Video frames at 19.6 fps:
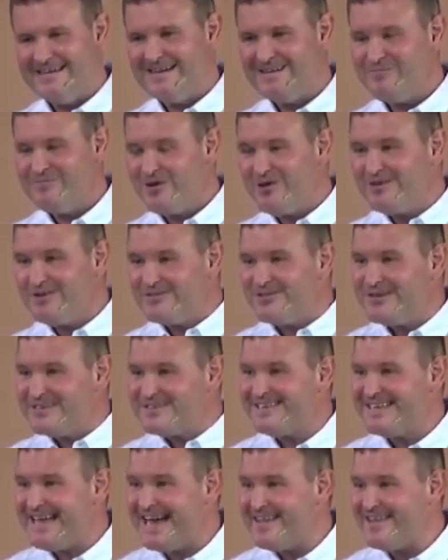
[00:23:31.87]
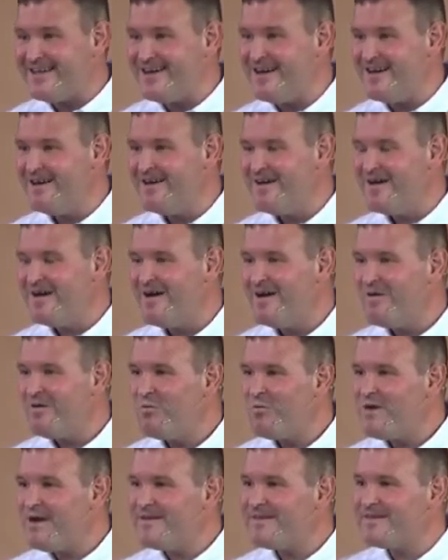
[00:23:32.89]
We're going to do it together
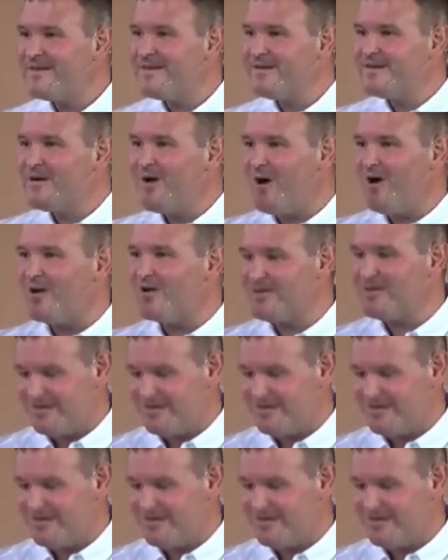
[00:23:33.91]
with God.